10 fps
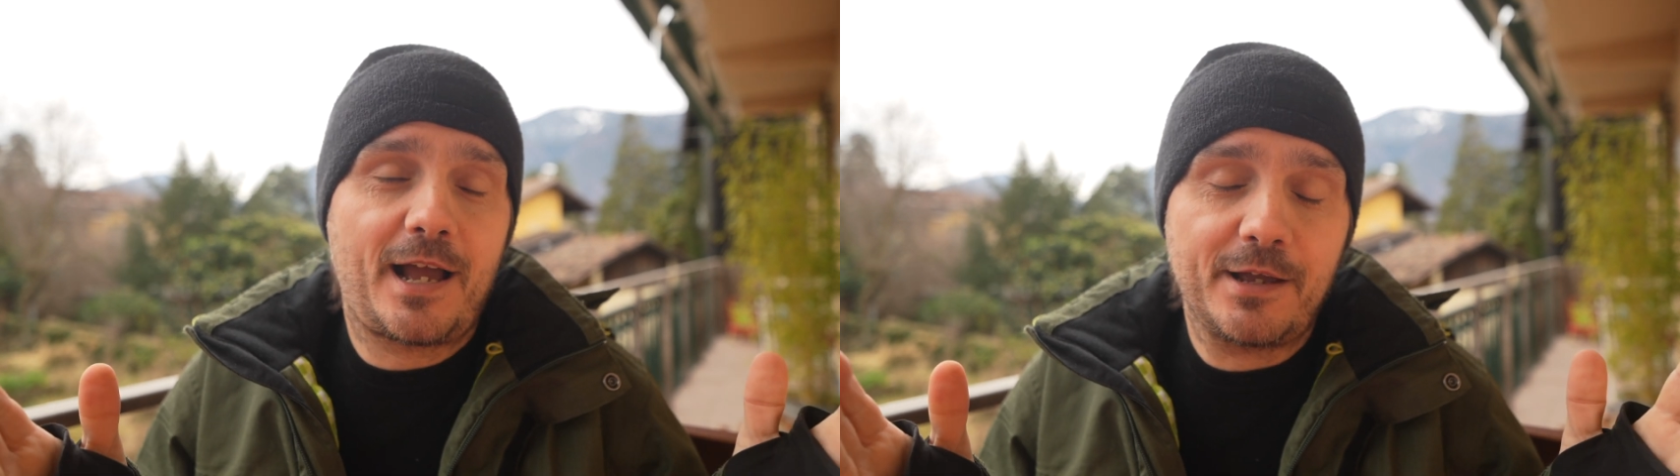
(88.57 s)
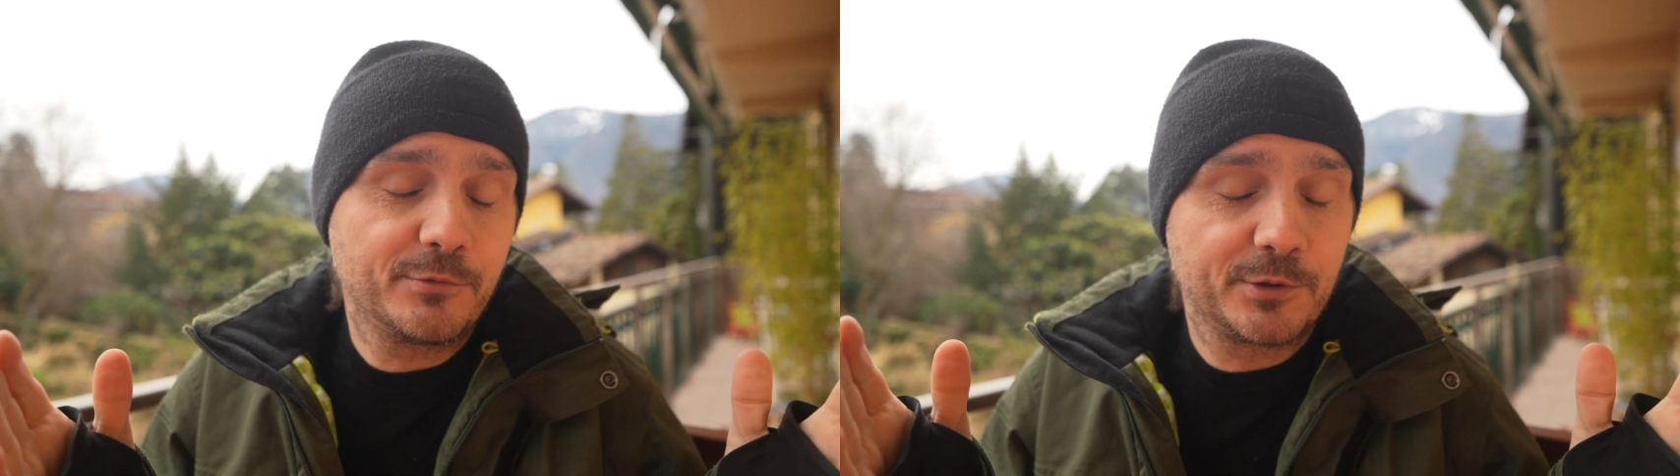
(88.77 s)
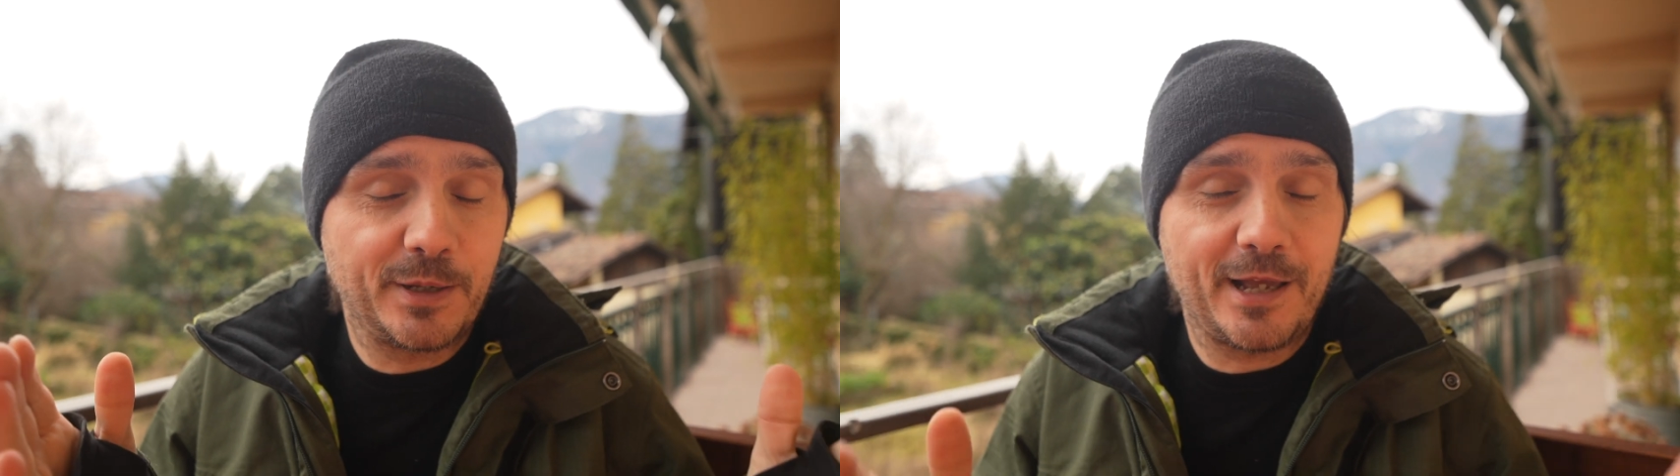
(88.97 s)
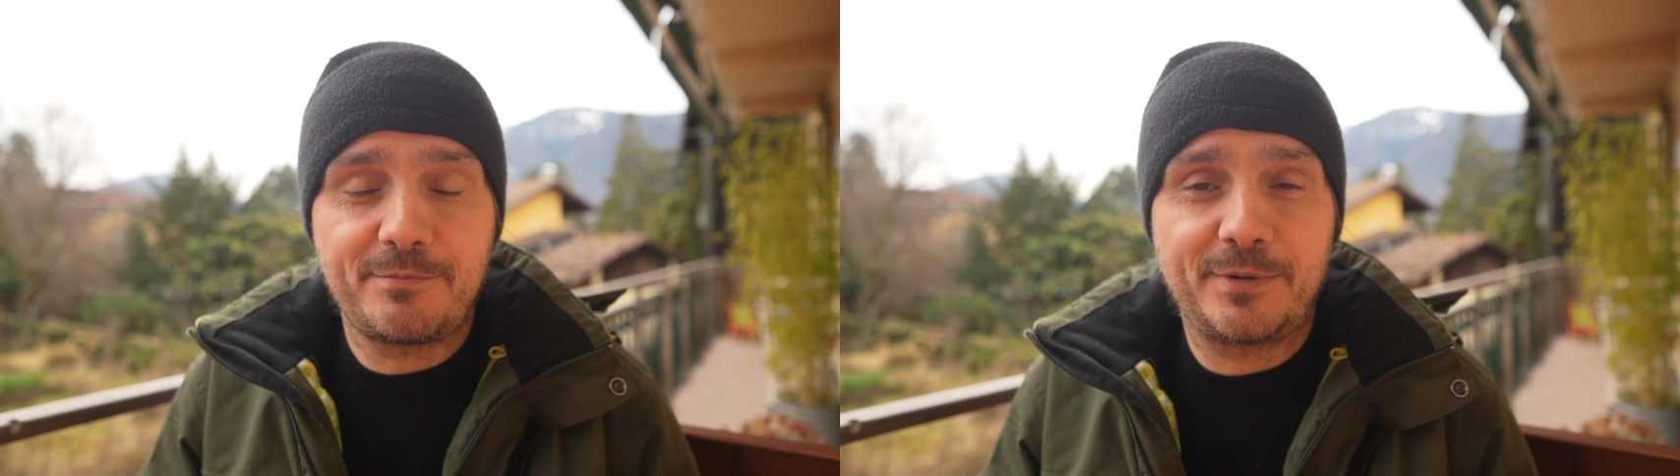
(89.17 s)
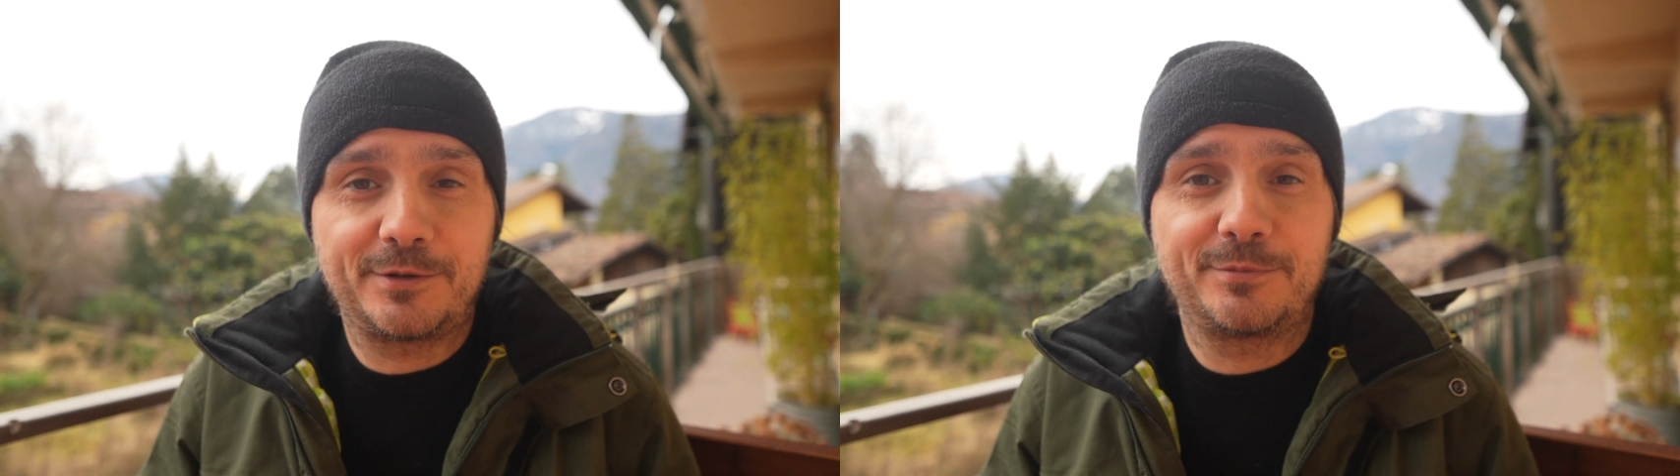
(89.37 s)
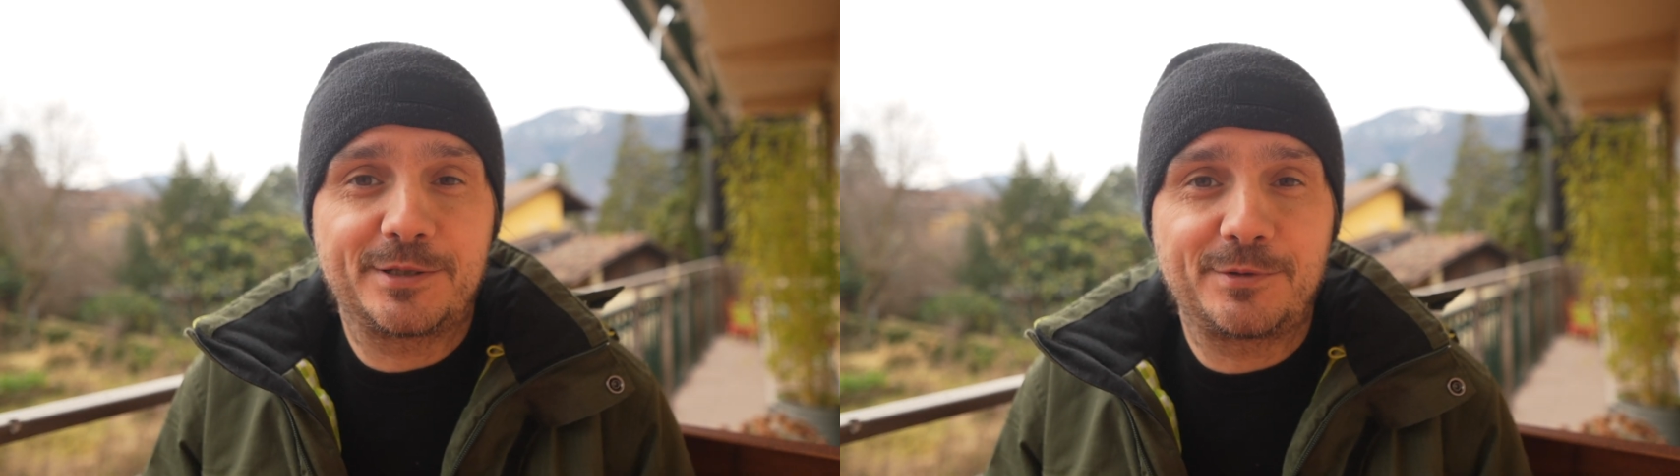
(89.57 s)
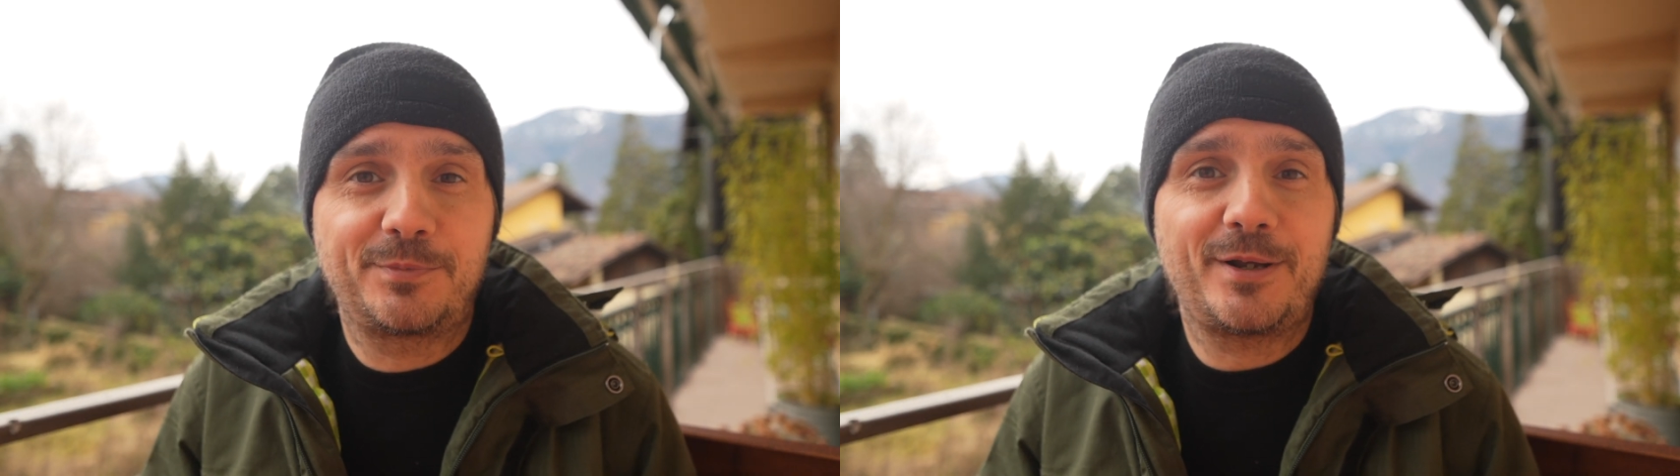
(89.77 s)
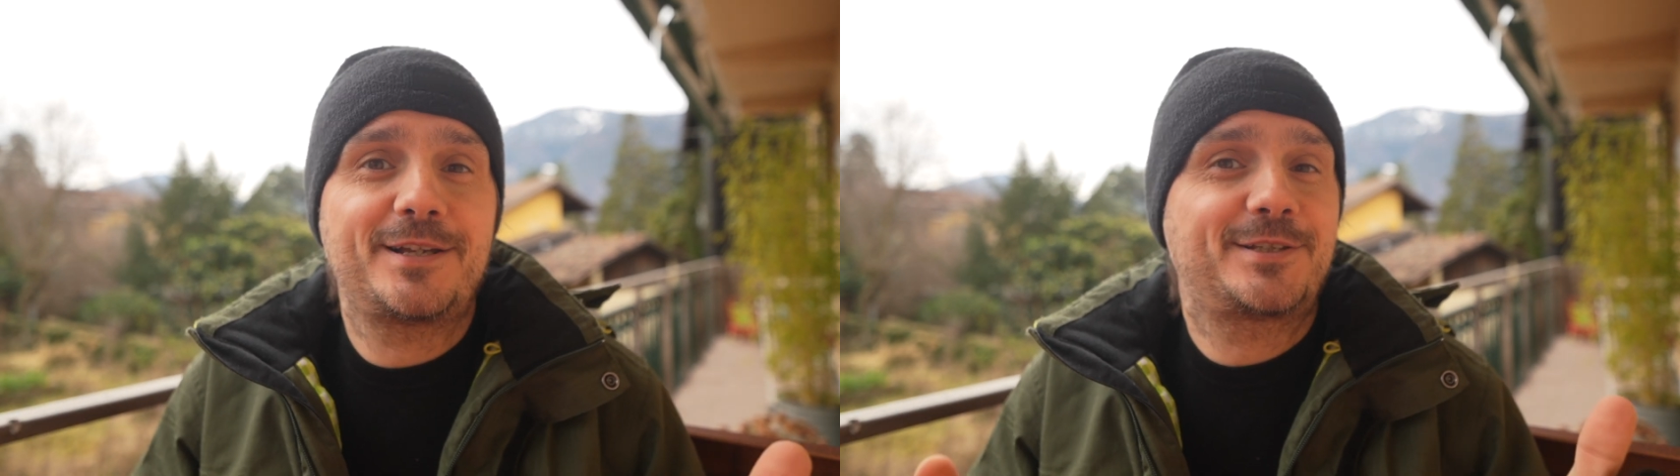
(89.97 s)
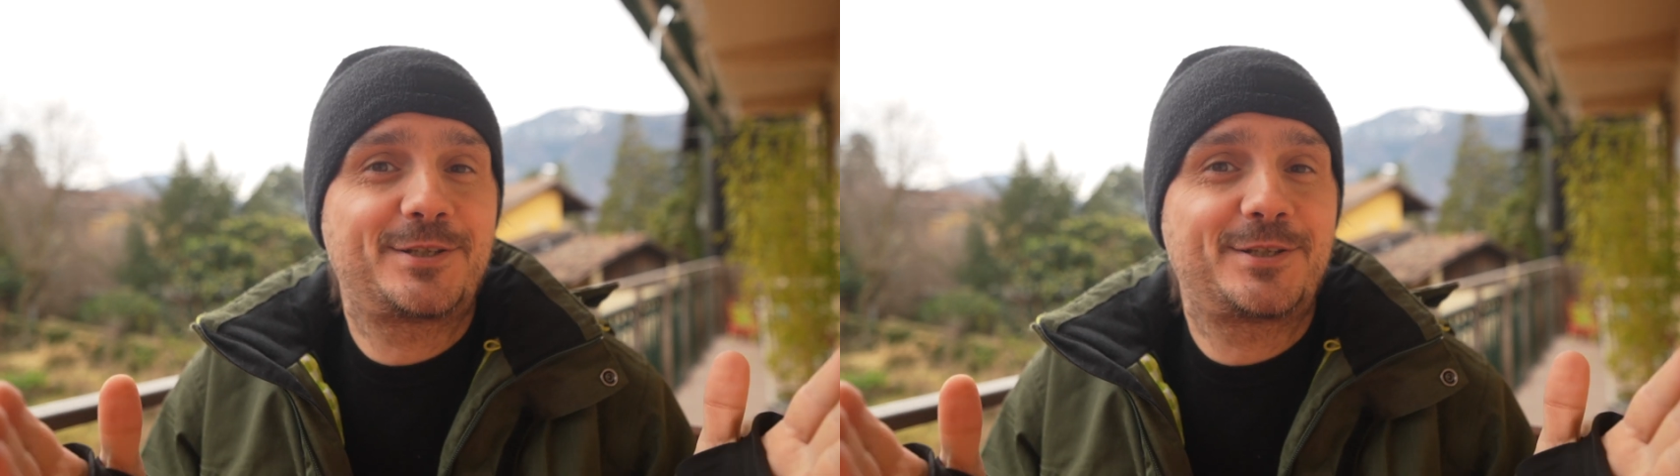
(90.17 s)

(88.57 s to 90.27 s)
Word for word: I would be happy to be surprised,